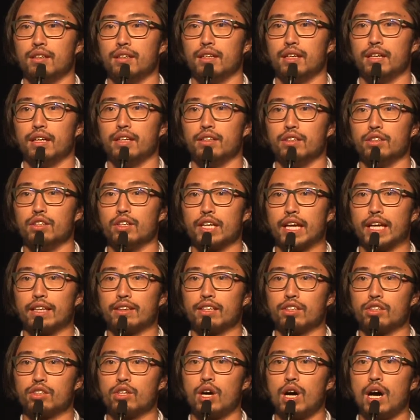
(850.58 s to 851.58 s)
and look at
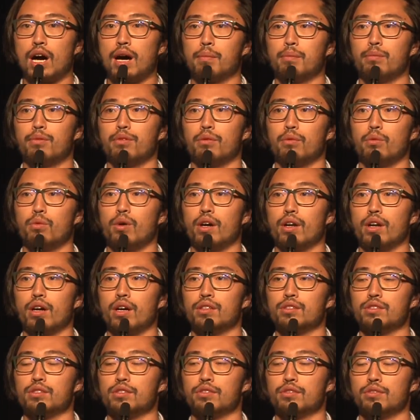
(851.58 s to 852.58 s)
the top
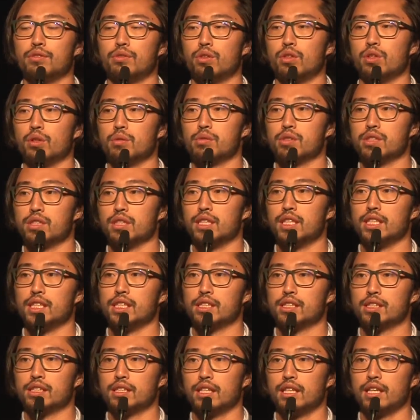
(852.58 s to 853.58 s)
100 Forbes
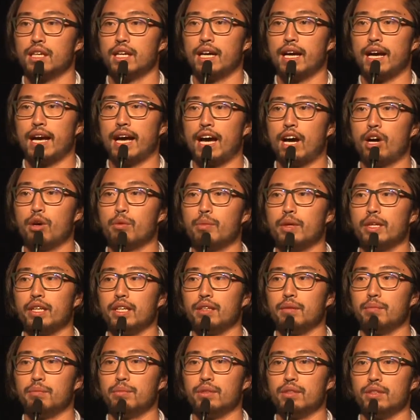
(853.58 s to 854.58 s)
list, how
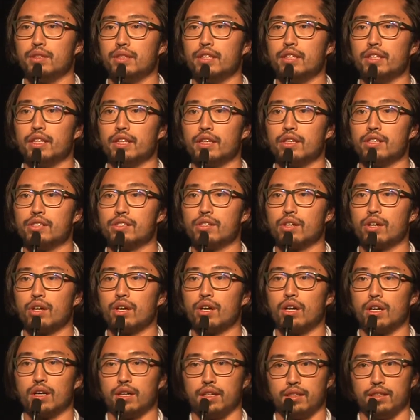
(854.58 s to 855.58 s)
many billionaires
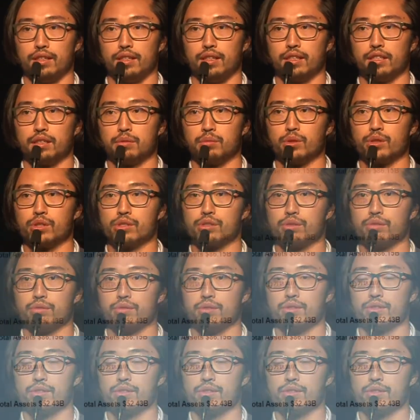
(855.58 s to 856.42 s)
are in commercial real